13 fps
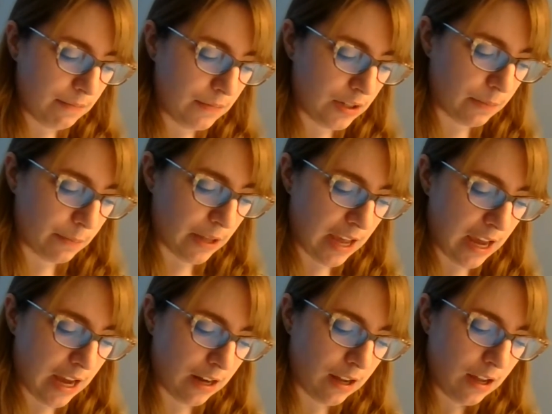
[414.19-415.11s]

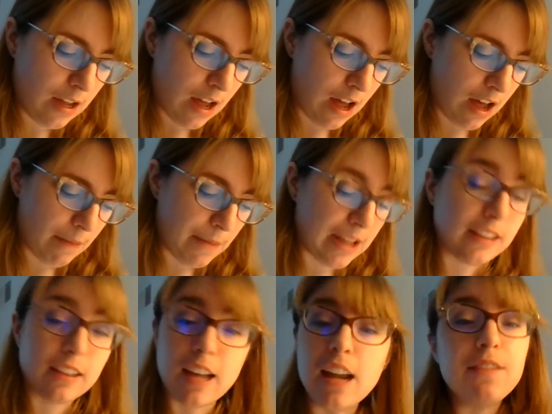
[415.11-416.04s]
displayed,
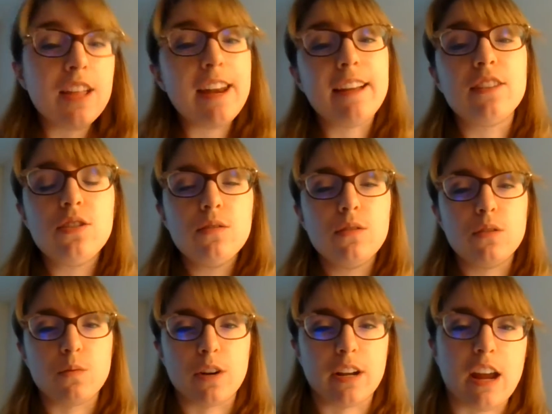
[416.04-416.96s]
and kind of letting
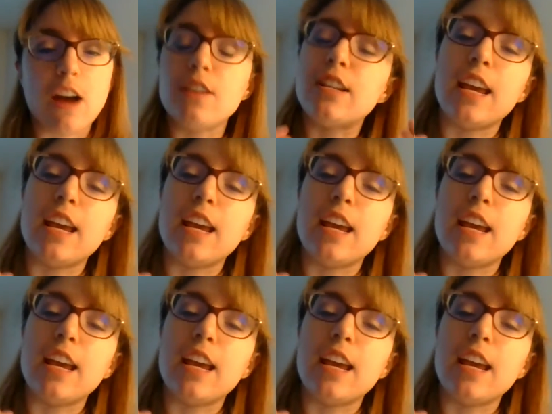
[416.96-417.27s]
students work it out,